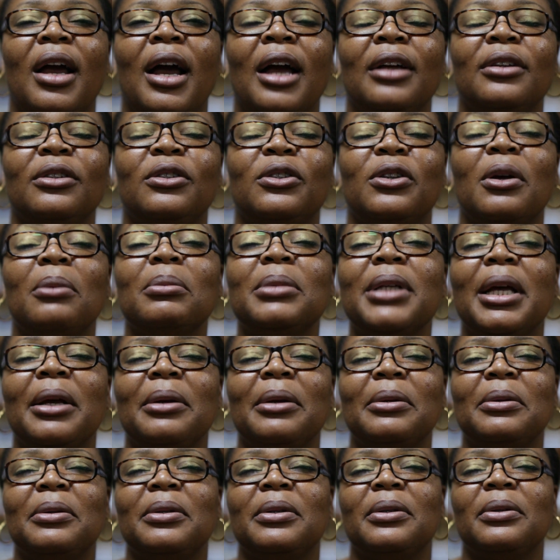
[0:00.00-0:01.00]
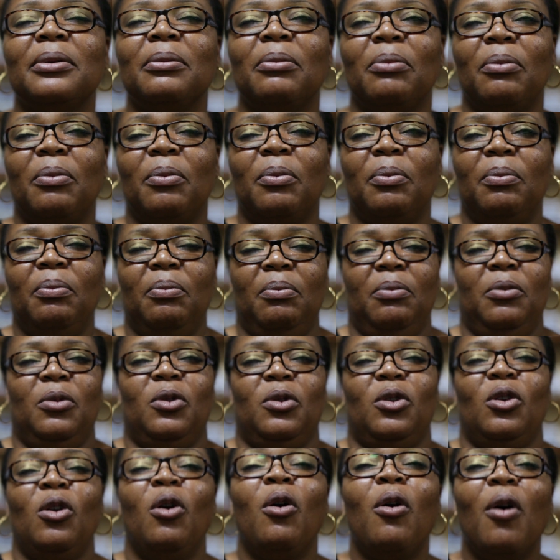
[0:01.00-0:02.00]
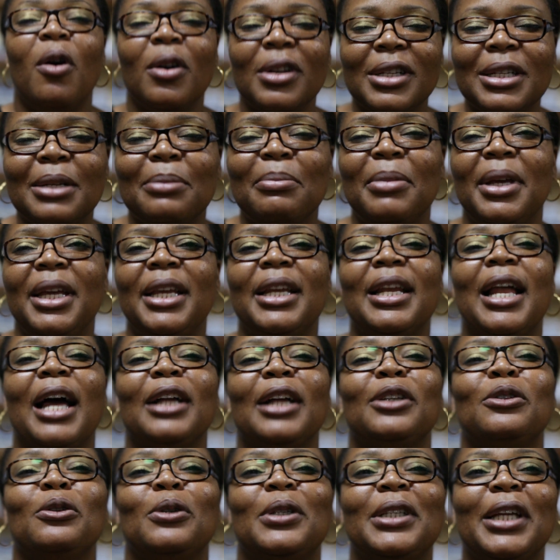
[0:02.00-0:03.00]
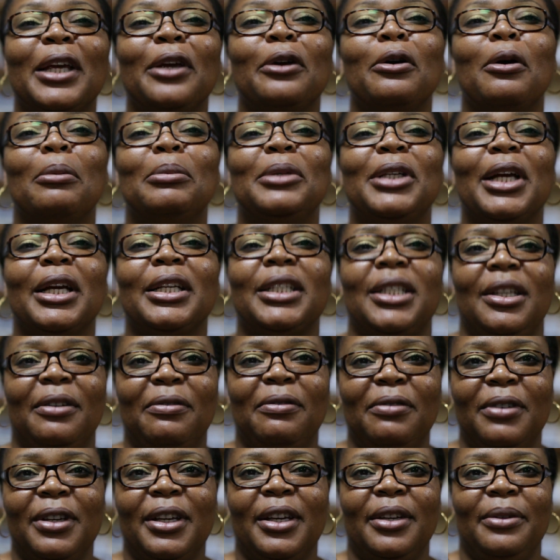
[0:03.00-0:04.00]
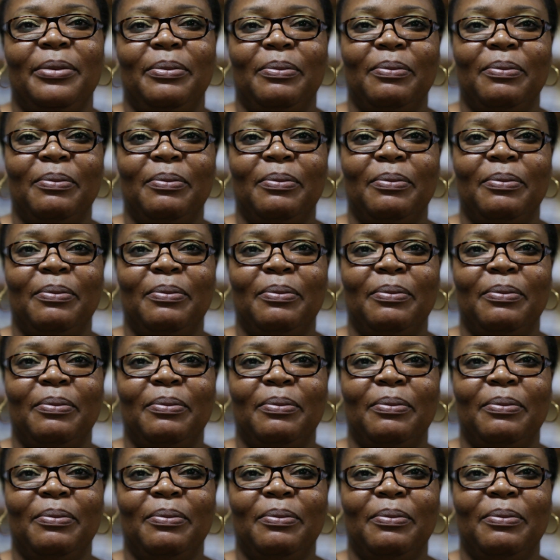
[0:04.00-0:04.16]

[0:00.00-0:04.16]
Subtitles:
sometimes cause me not to think objectively.